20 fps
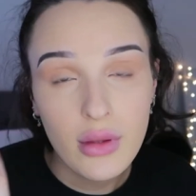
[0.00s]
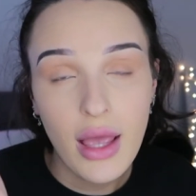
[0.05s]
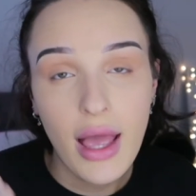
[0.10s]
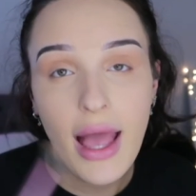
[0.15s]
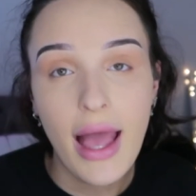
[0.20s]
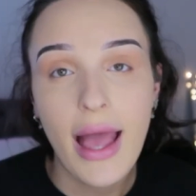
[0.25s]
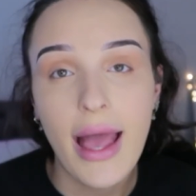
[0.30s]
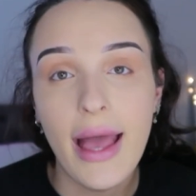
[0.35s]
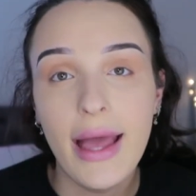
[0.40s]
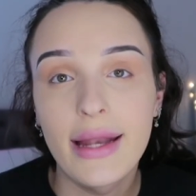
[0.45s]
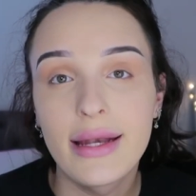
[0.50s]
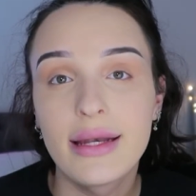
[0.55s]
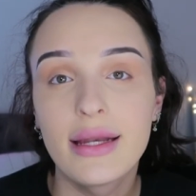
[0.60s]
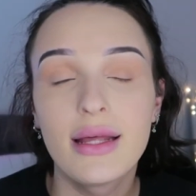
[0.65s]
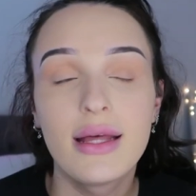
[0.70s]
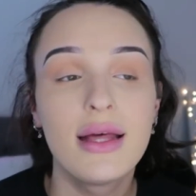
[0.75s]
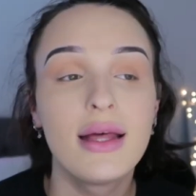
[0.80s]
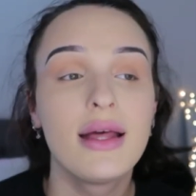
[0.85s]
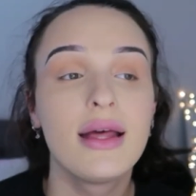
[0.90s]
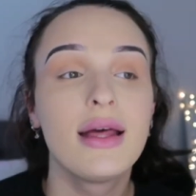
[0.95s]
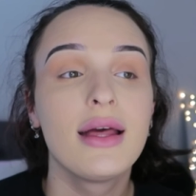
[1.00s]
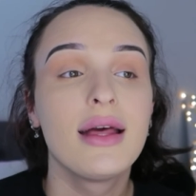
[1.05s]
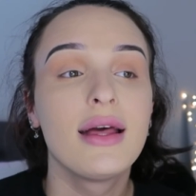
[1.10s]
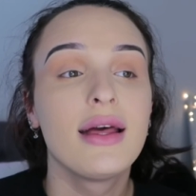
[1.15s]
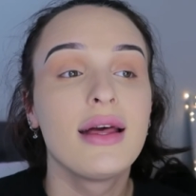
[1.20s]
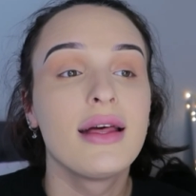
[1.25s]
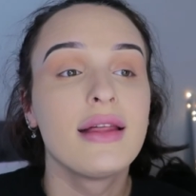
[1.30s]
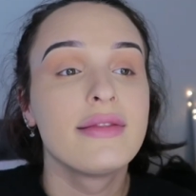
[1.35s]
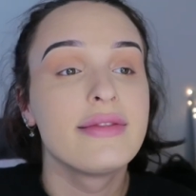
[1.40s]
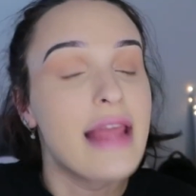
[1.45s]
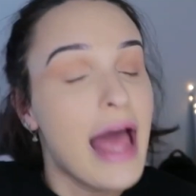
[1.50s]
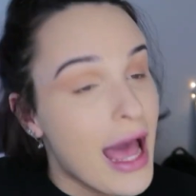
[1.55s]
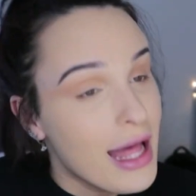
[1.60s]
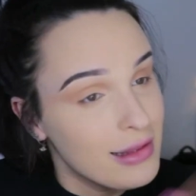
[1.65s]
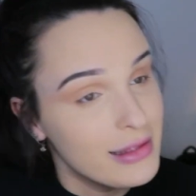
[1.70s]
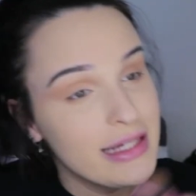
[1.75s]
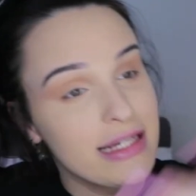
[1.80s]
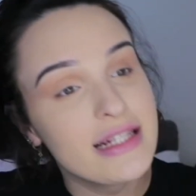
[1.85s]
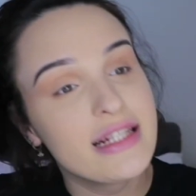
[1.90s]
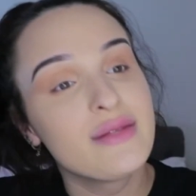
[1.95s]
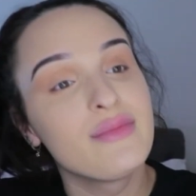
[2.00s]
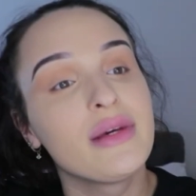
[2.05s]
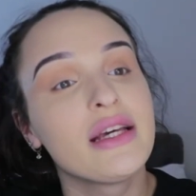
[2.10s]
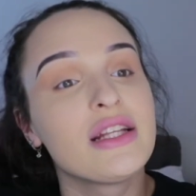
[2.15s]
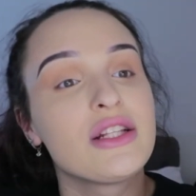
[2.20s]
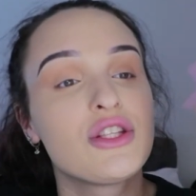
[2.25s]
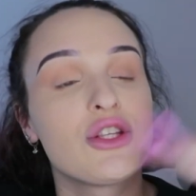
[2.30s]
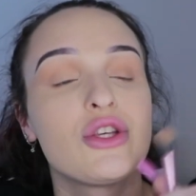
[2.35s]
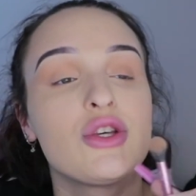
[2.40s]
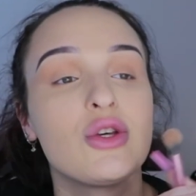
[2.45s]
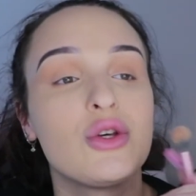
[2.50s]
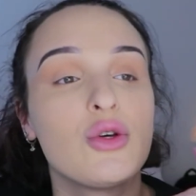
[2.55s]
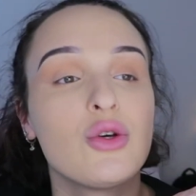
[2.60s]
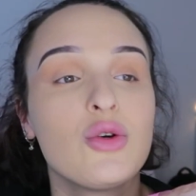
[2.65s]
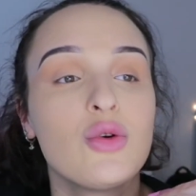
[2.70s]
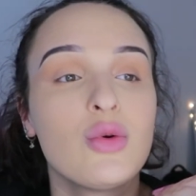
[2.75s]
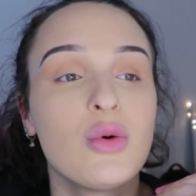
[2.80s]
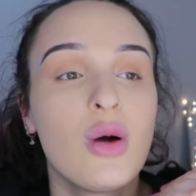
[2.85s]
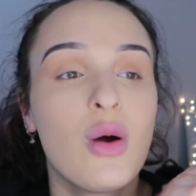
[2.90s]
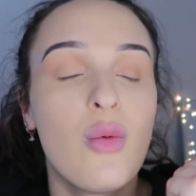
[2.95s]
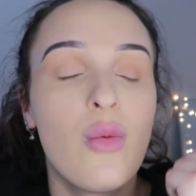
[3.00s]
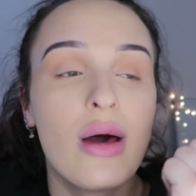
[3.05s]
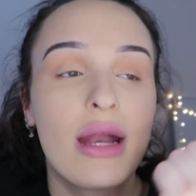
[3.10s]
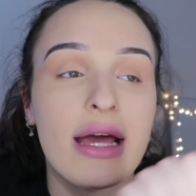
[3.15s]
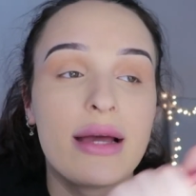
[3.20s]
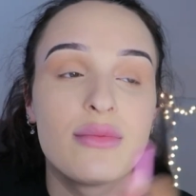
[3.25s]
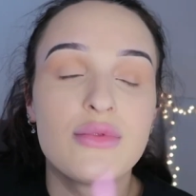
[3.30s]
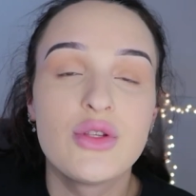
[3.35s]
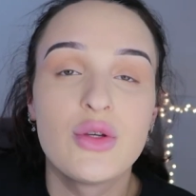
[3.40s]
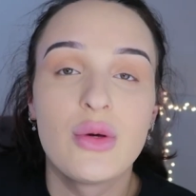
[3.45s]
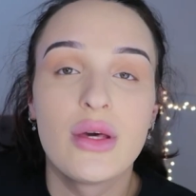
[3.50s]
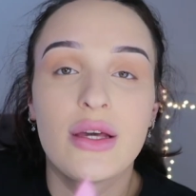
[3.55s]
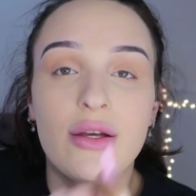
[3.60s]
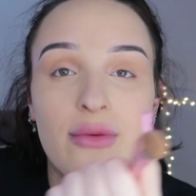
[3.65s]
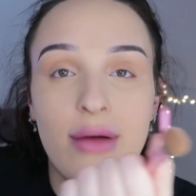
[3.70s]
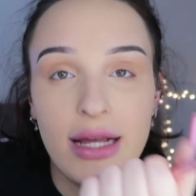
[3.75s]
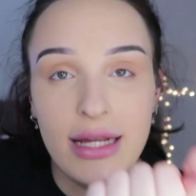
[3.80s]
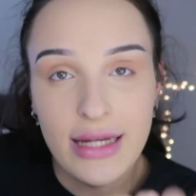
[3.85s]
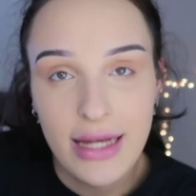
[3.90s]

And that leads me to what I'm doing right